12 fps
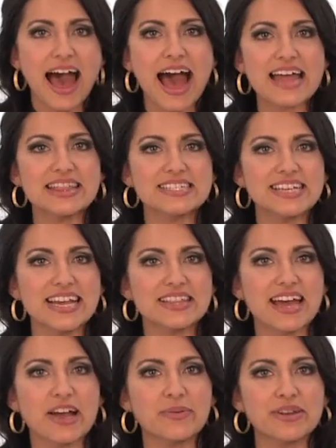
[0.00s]
On the day,
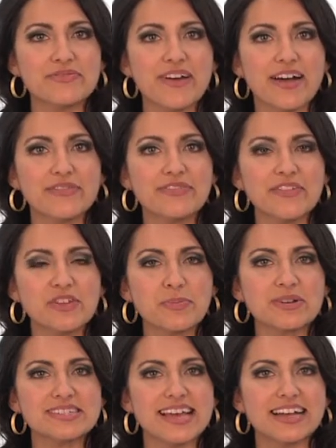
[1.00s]
the equity fell
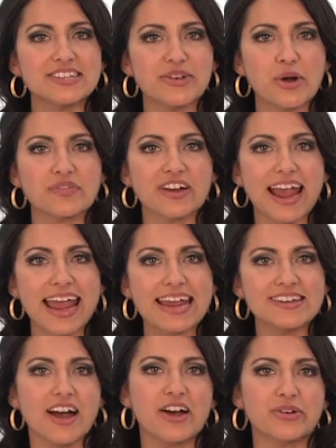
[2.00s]
50% on over
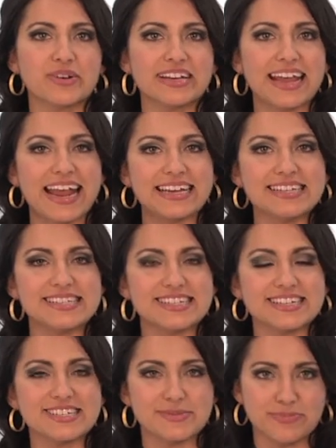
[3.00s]

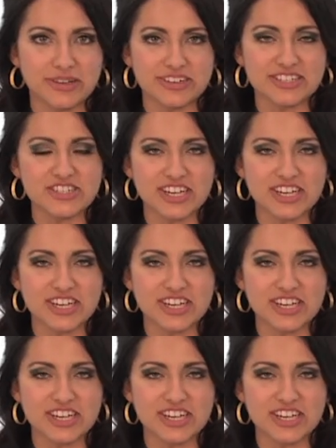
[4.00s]
886 million